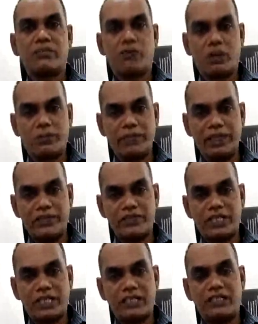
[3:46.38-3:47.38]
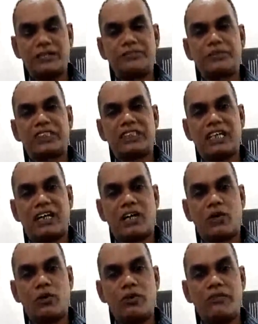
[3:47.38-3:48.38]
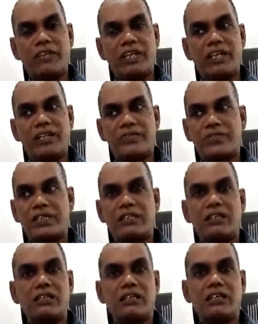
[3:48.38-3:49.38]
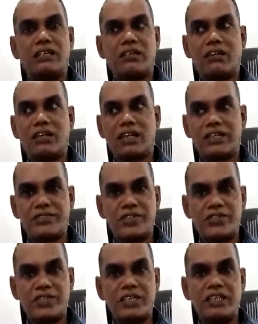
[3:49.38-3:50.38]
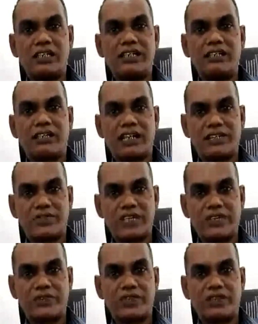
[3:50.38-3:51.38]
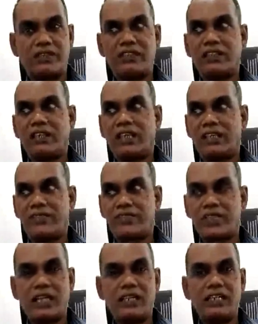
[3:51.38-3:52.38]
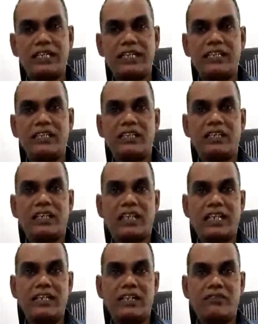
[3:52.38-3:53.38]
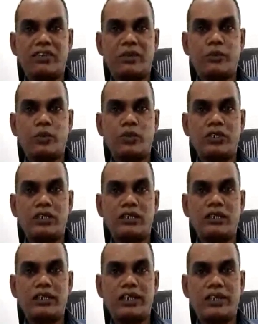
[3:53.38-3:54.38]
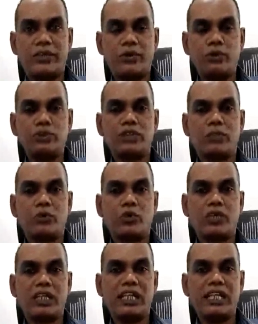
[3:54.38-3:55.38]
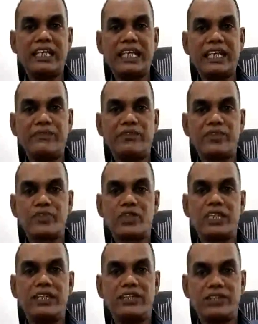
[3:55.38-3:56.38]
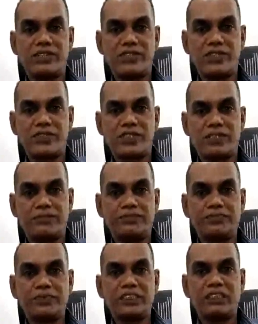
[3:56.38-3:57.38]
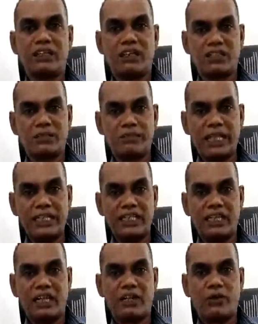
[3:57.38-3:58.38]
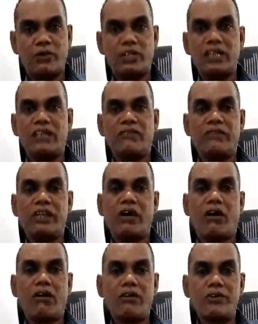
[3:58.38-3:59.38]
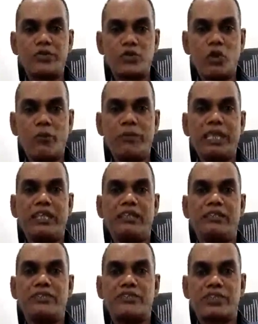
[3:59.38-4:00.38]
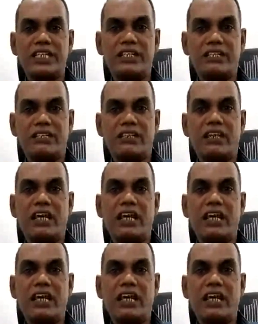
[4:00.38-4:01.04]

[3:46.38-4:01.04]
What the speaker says: what means that the account, when it is not consistently transacted and suddenly a kind of amount, a huge amount getting invested into the system or the banking account, will also be treated